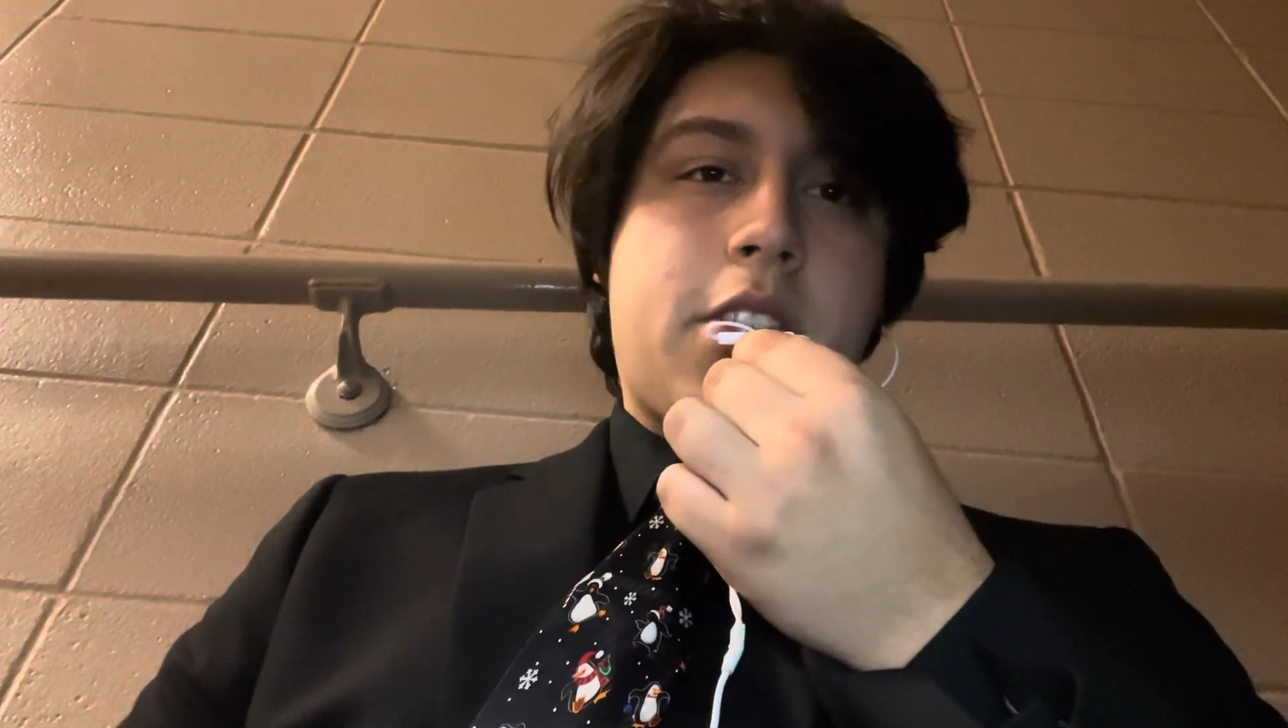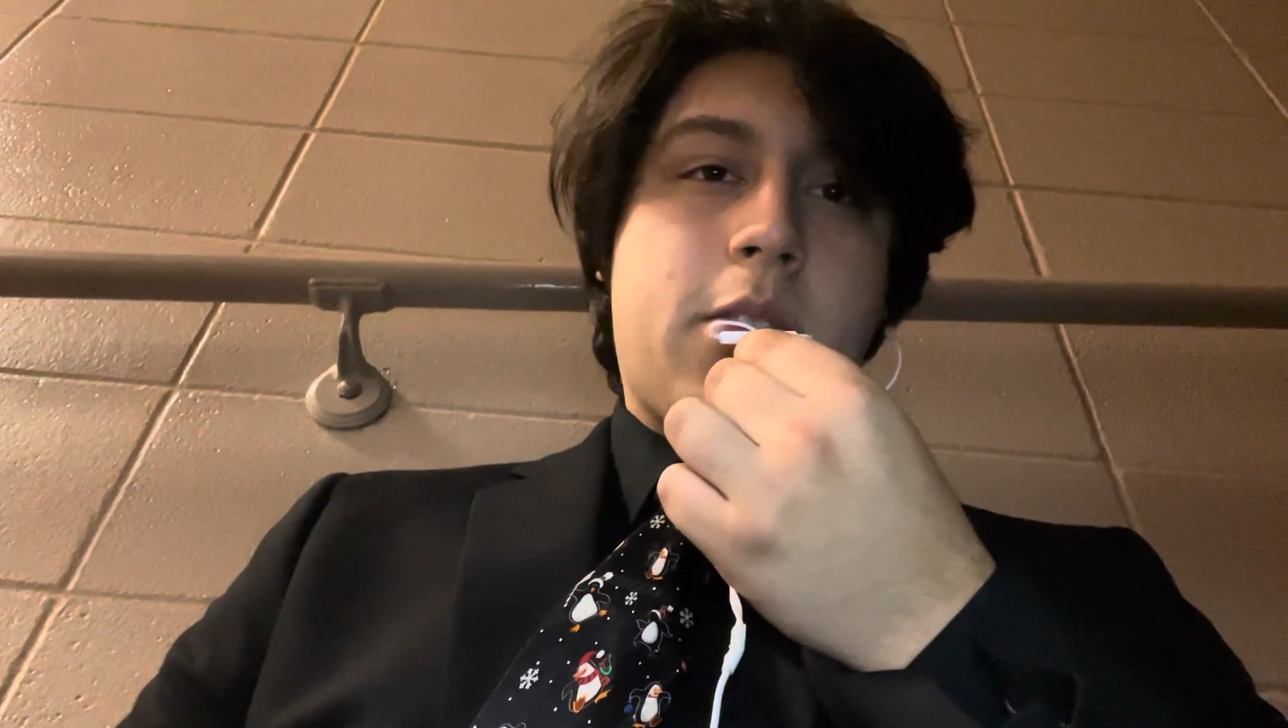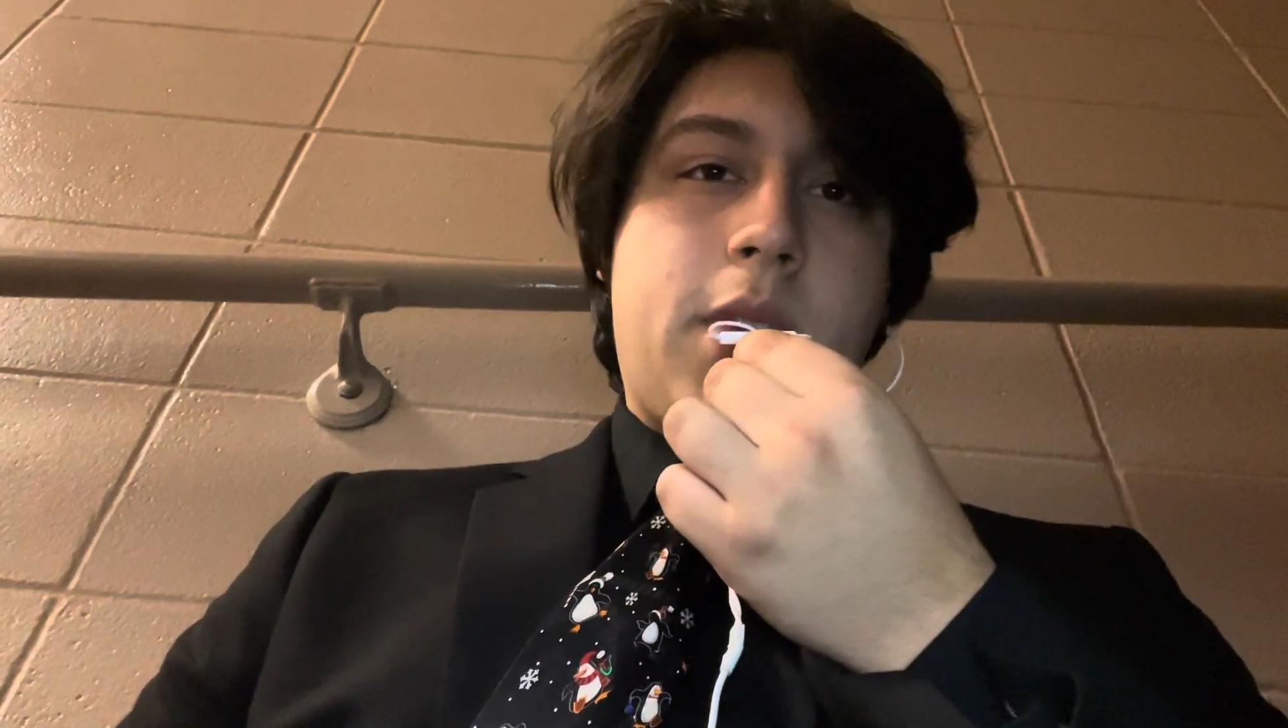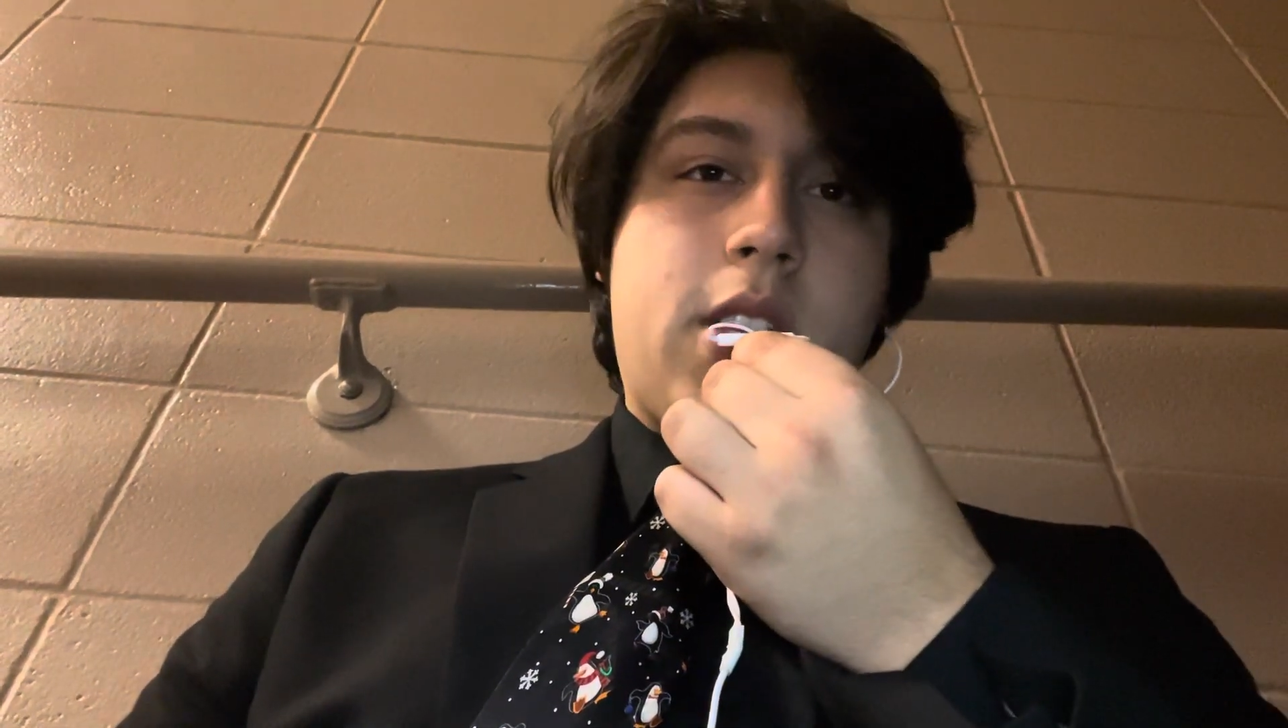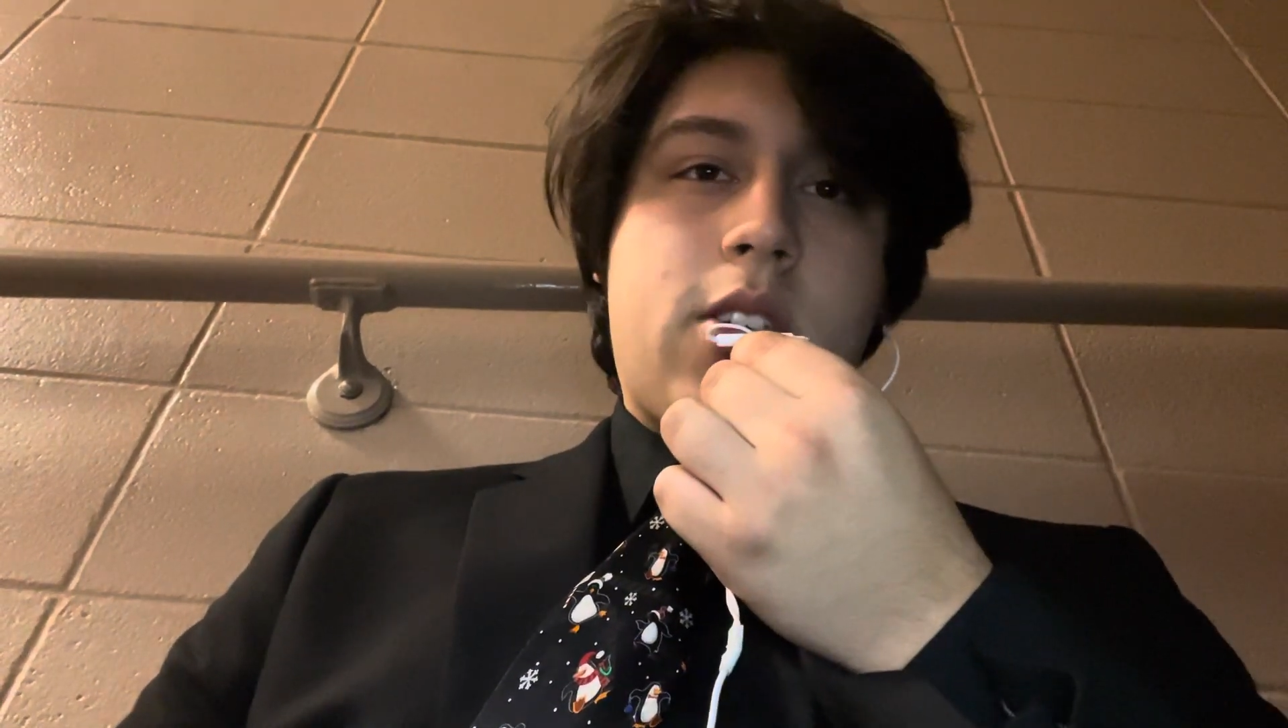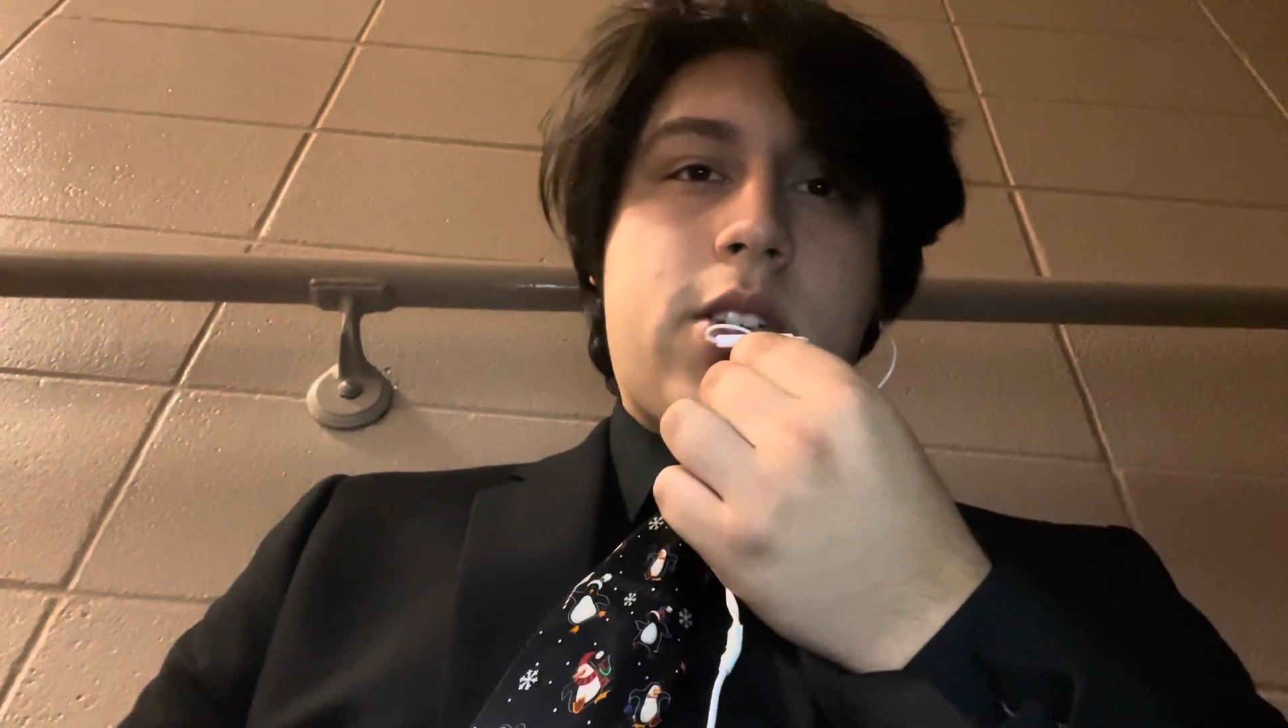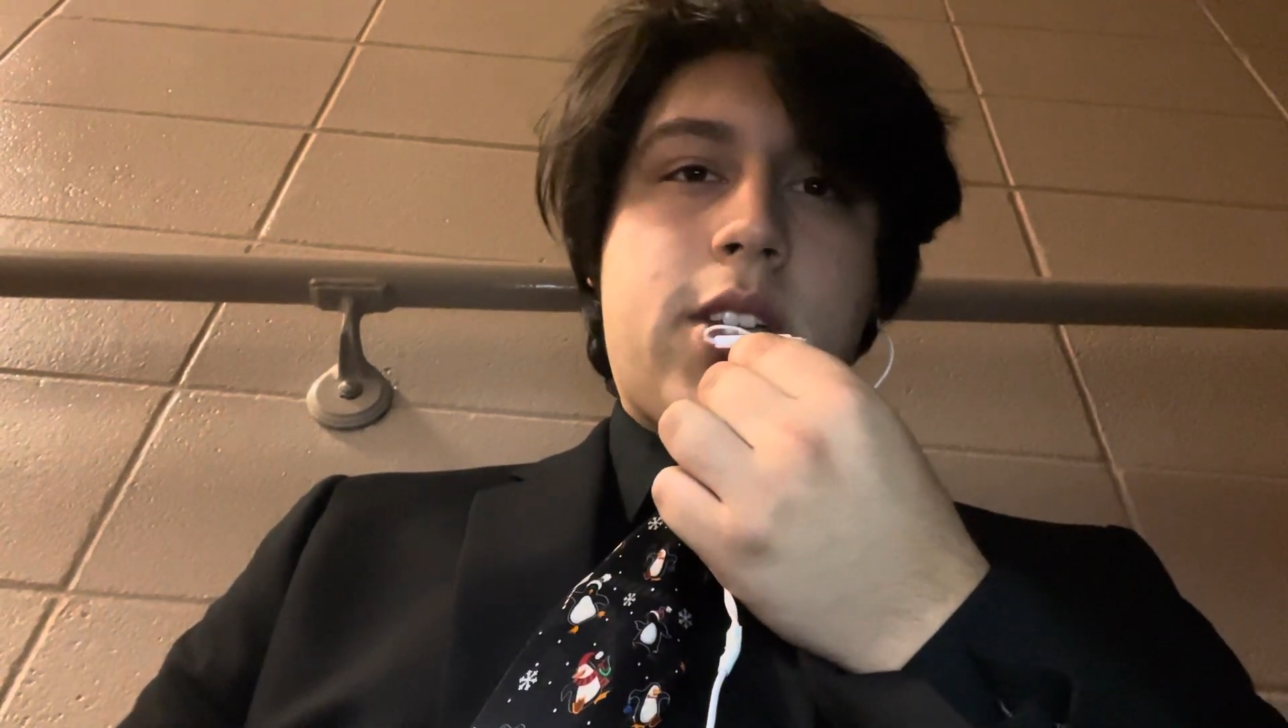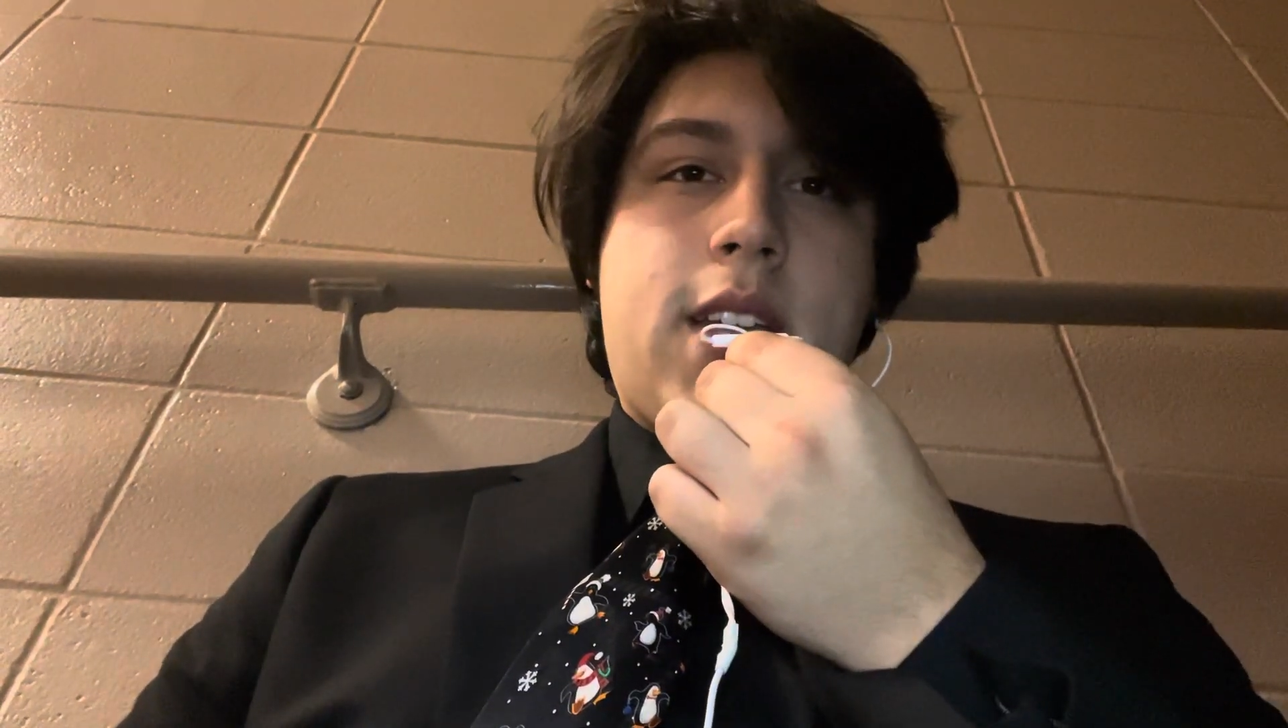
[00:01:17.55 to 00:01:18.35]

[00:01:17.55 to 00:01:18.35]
their meat hall,